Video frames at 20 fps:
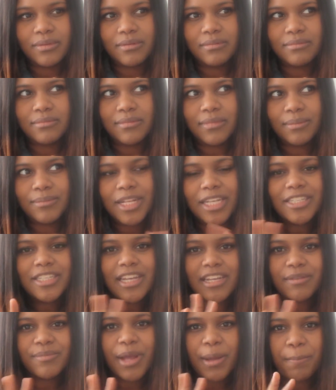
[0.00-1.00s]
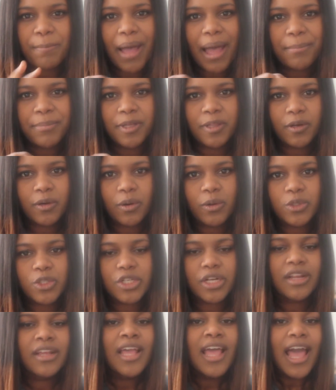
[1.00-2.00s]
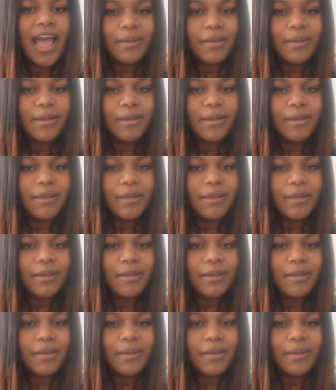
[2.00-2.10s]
I'm not talking about popular culture.